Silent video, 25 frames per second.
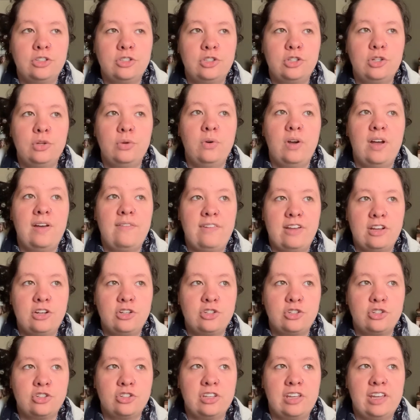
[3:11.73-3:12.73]
to
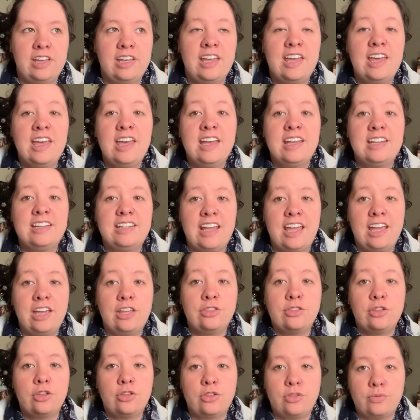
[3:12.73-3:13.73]
eventually take
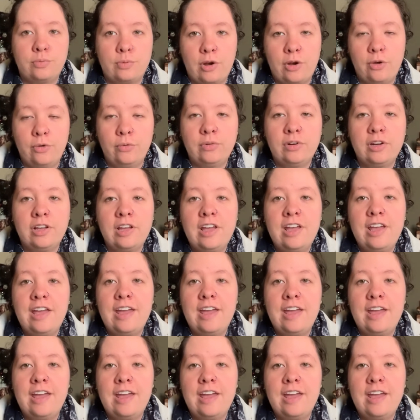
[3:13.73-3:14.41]
the throne